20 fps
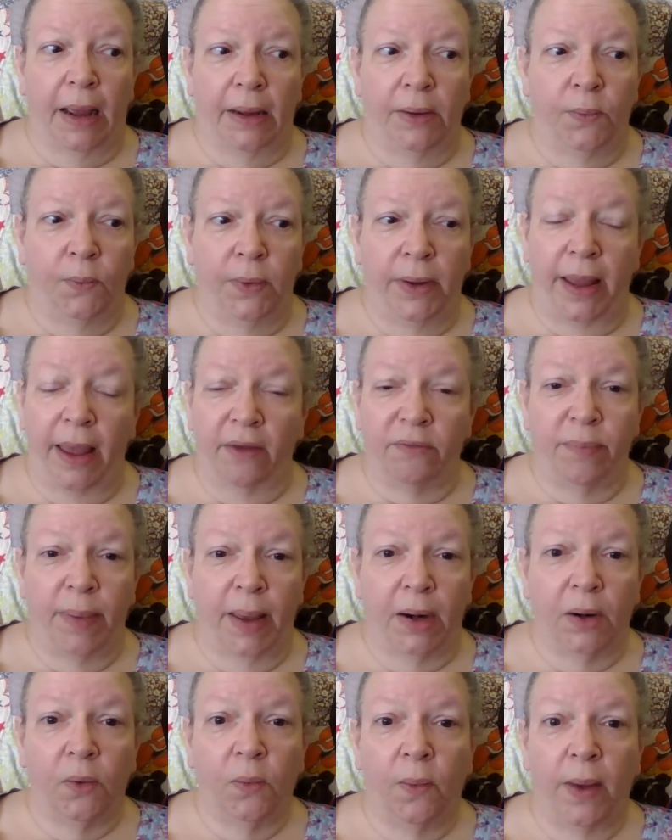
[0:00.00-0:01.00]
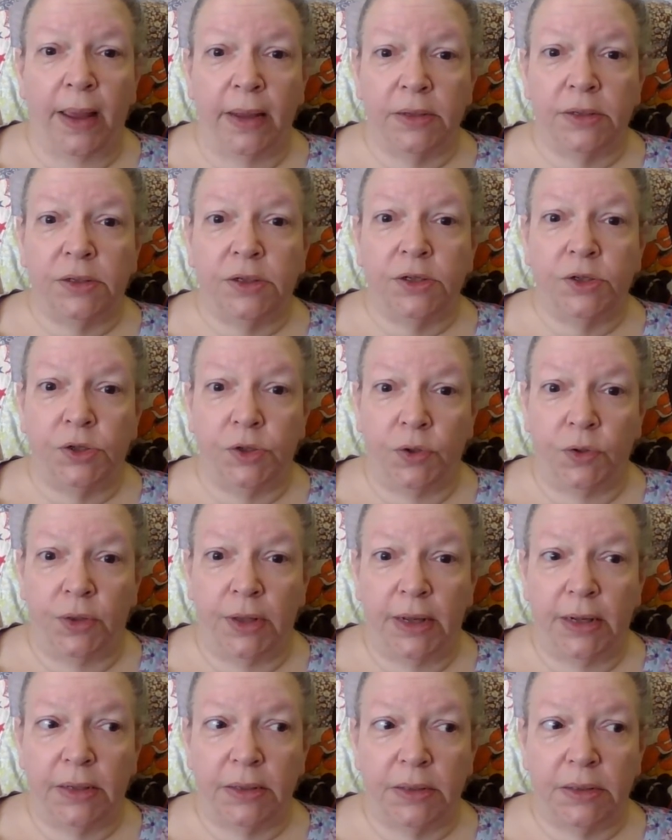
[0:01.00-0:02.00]
We have better ways to do
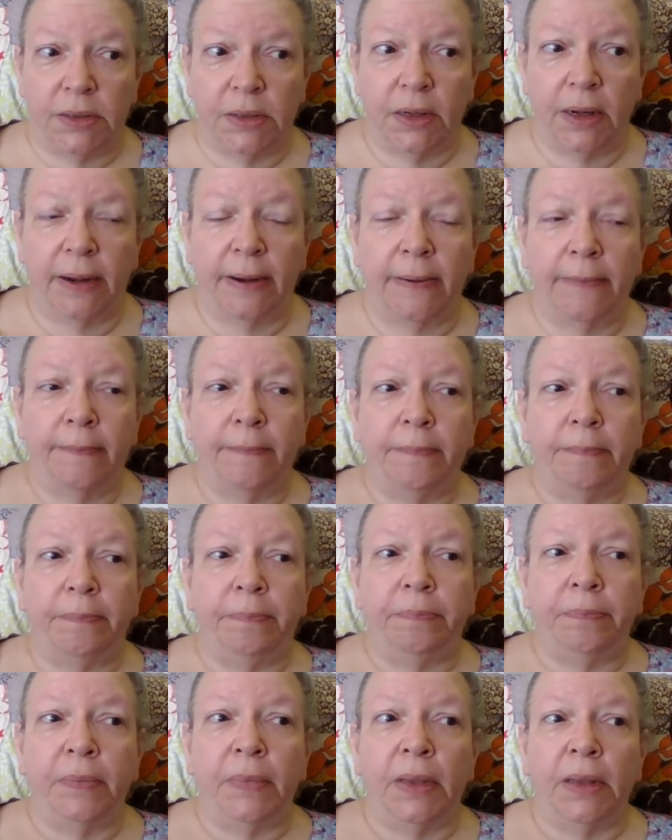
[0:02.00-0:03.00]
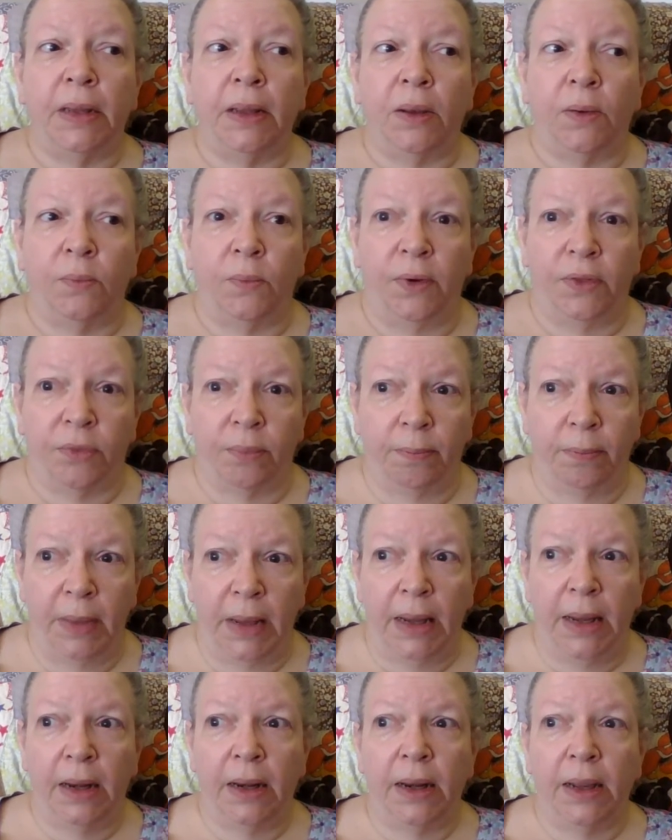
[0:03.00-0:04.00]
this. With
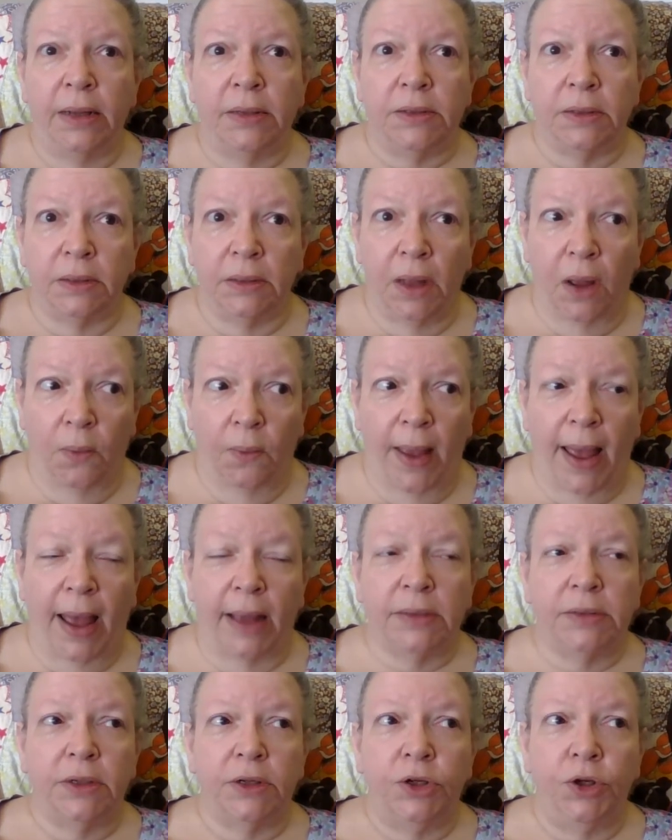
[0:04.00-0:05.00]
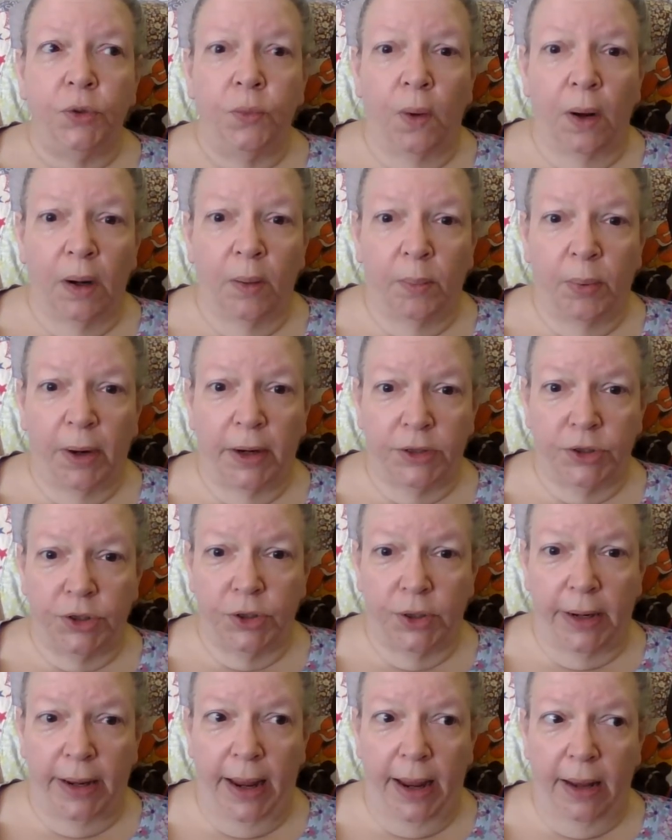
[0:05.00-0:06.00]
meat, it's low acid. You want a pressure
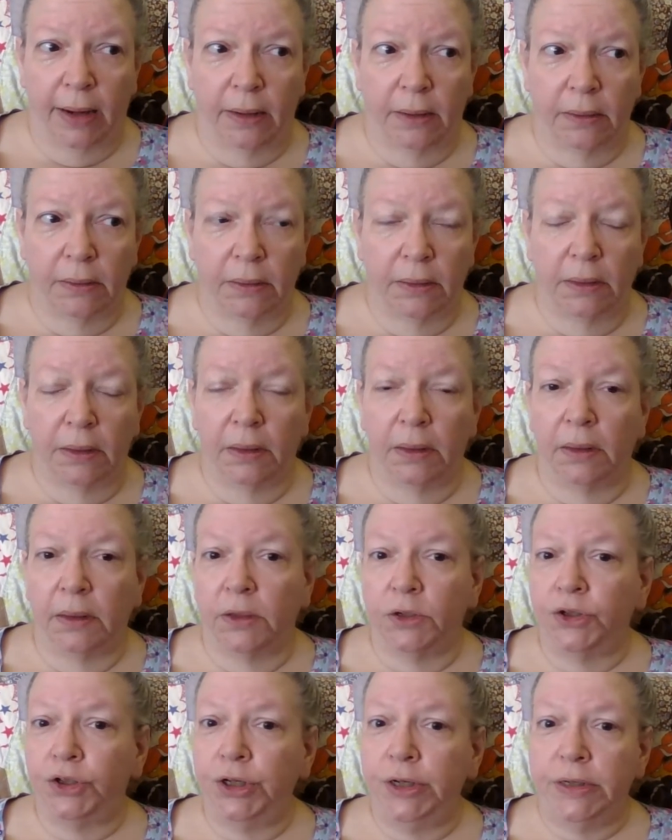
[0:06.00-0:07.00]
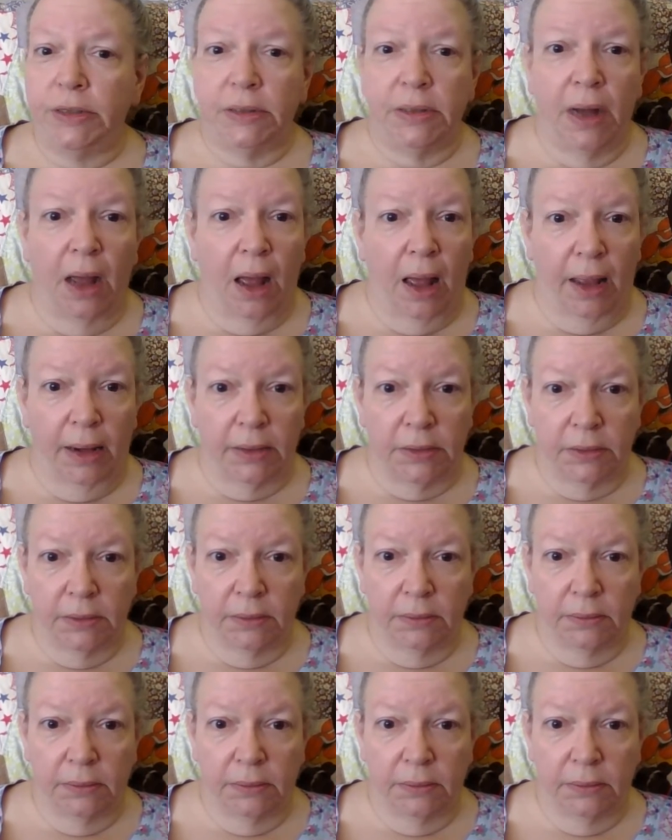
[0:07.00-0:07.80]
can. She's not.